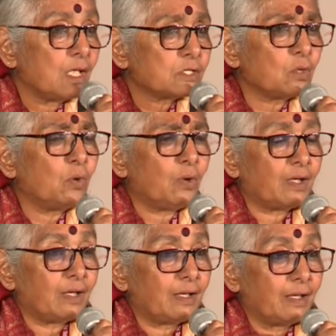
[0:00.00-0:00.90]

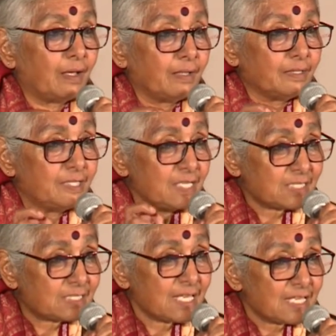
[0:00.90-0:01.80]
So
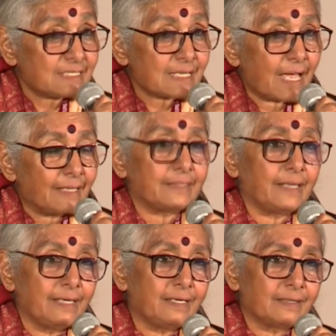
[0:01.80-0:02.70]
this is, I
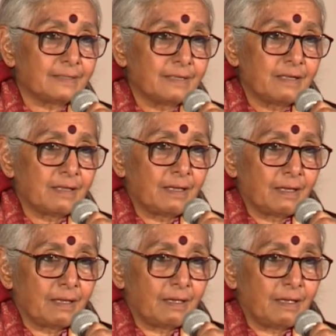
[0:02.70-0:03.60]
think,
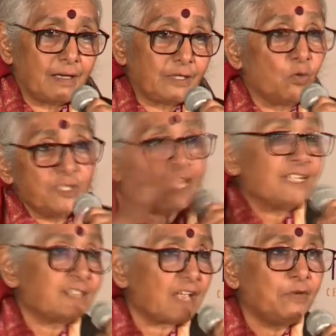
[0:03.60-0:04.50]
uh, it goes
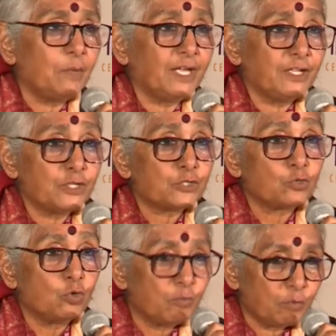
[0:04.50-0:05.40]
against everyone in this
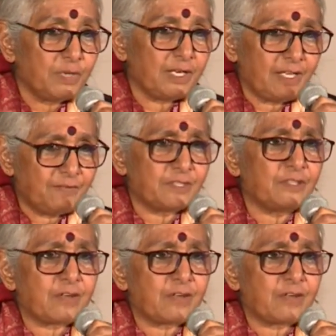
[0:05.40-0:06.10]
room who believes in the